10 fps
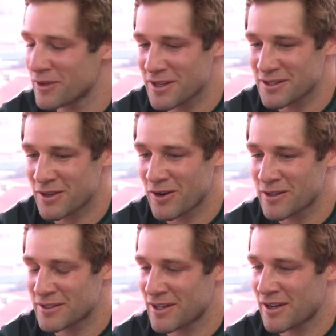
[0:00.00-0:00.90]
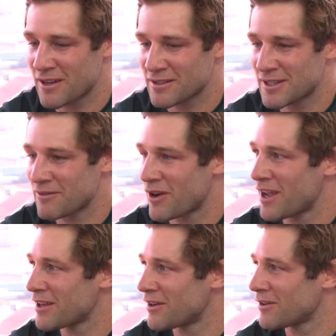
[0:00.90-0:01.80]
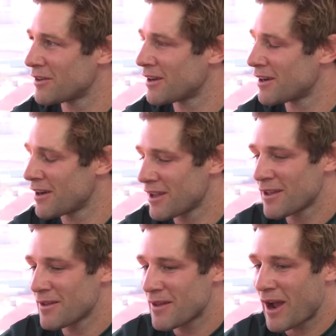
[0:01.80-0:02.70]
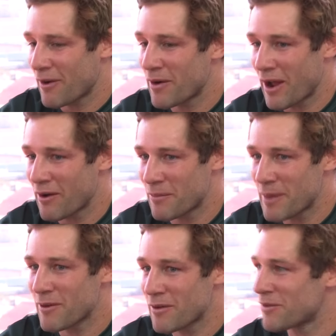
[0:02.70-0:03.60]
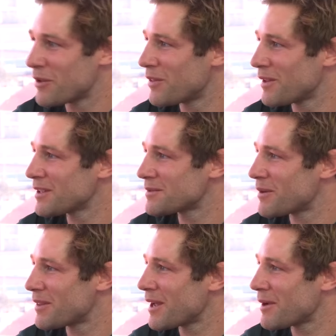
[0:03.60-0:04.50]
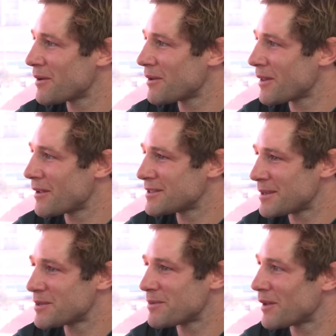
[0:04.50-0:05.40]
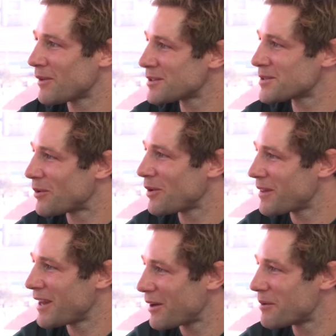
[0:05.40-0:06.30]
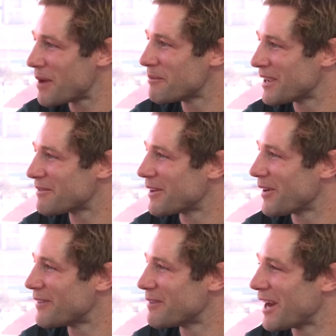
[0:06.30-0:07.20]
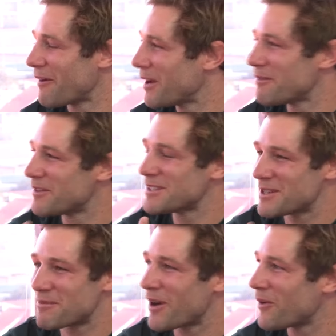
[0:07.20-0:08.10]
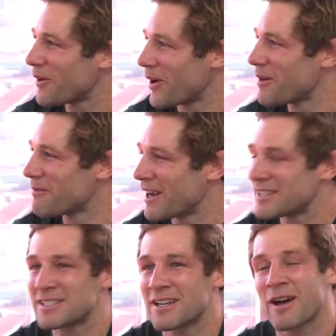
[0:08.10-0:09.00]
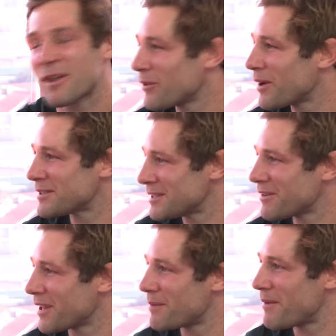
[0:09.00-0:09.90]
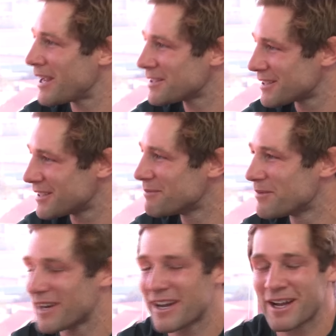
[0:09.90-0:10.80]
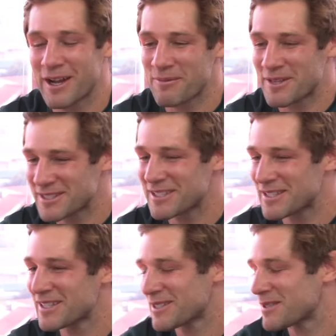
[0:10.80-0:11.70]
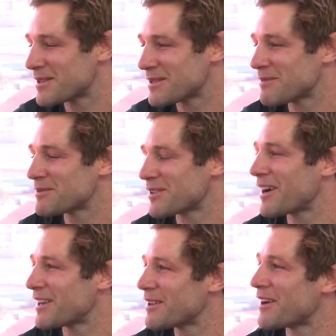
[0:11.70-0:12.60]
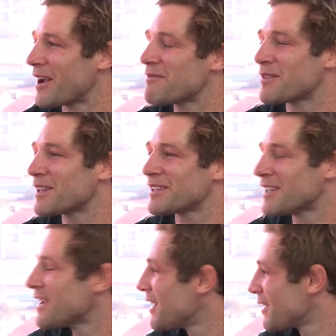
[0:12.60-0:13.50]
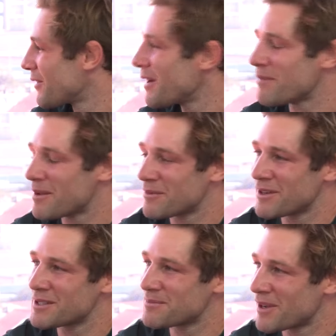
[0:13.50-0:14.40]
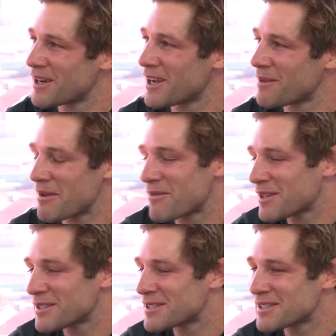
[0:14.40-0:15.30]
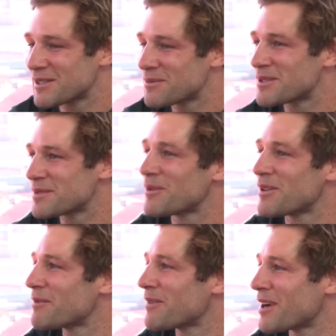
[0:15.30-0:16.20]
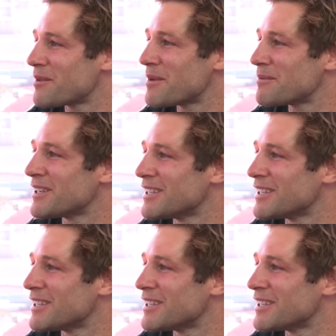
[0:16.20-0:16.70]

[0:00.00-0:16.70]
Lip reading: years ago as a 7 or 8 year old, and I remember a few things, but they seem to be a lot smaller than I remember, if you know what I mean. I went and visited my old home, and I thought I was living in a mansion. But it was great, you know, everything, great memories, but everything is just a little bit smaller than what I remember.